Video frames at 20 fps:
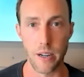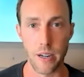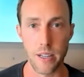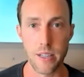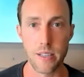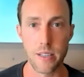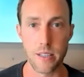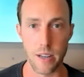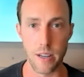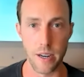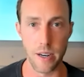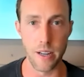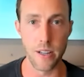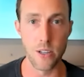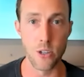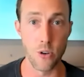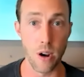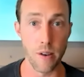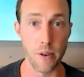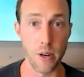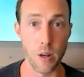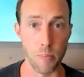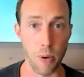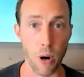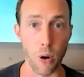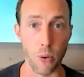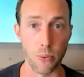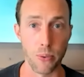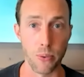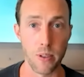It is driving
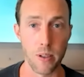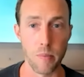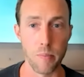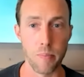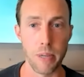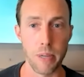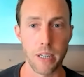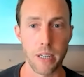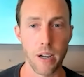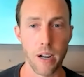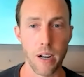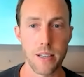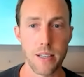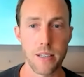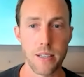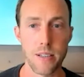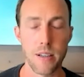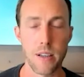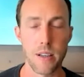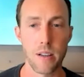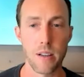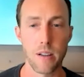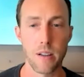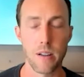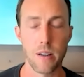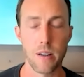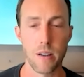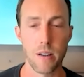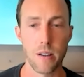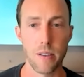up both, because
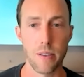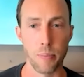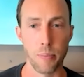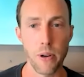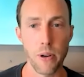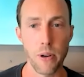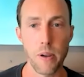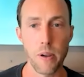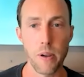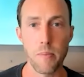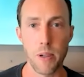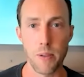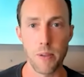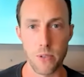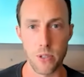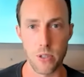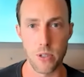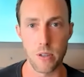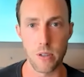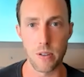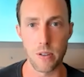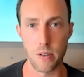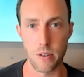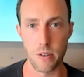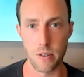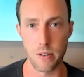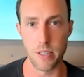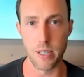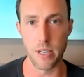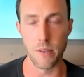the premiums,
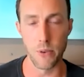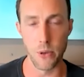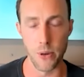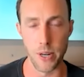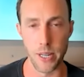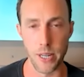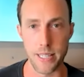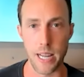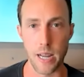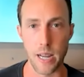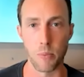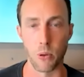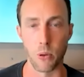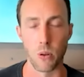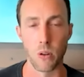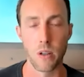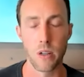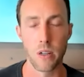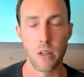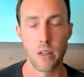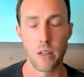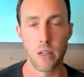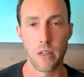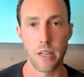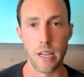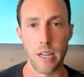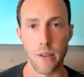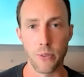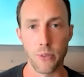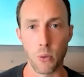to give you an example,
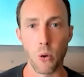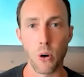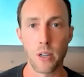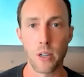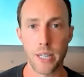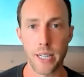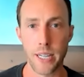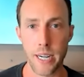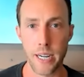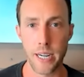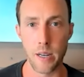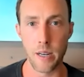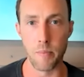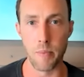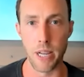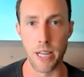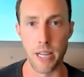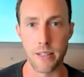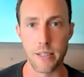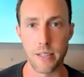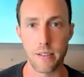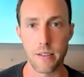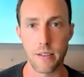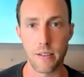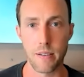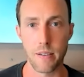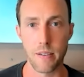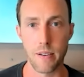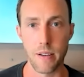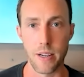if the Royal Canadian Mint
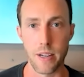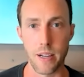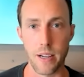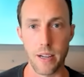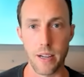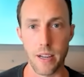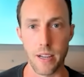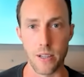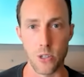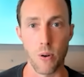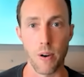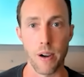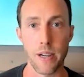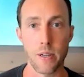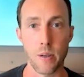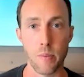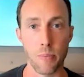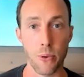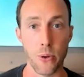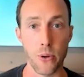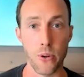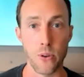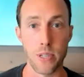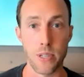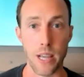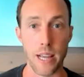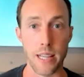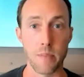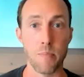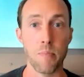is trying to produce as
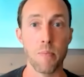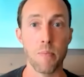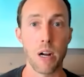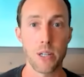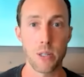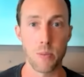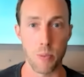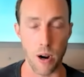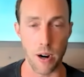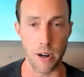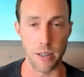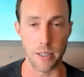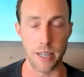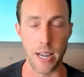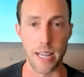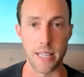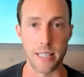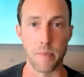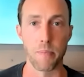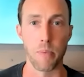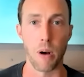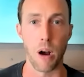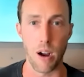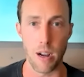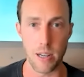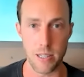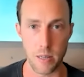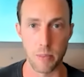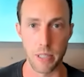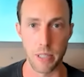much product as it
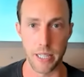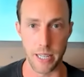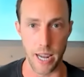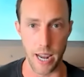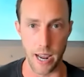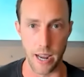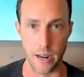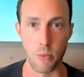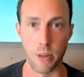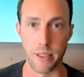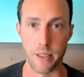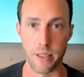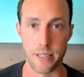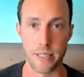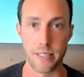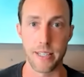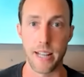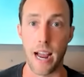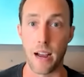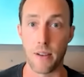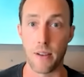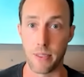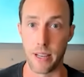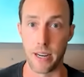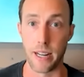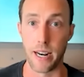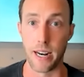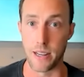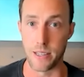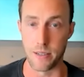possibly can with the staff that
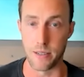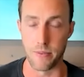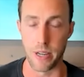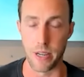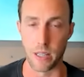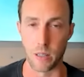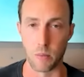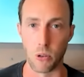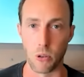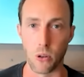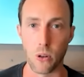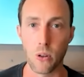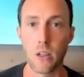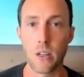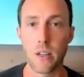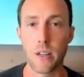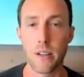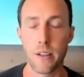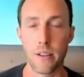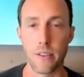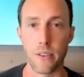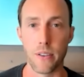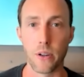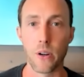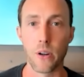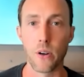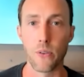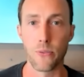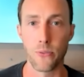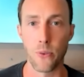it has available, they're
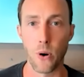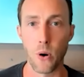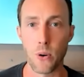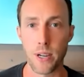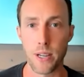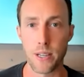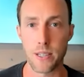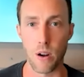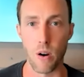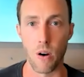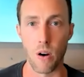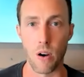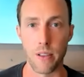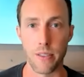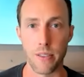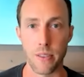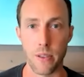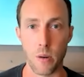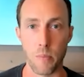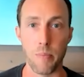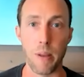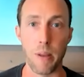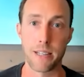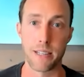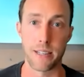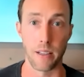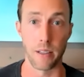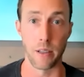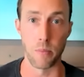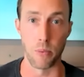going to focus on their
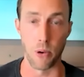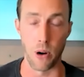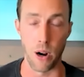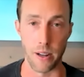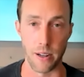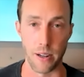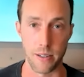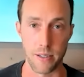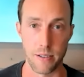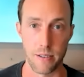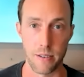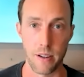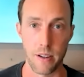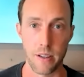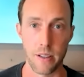best-selling products.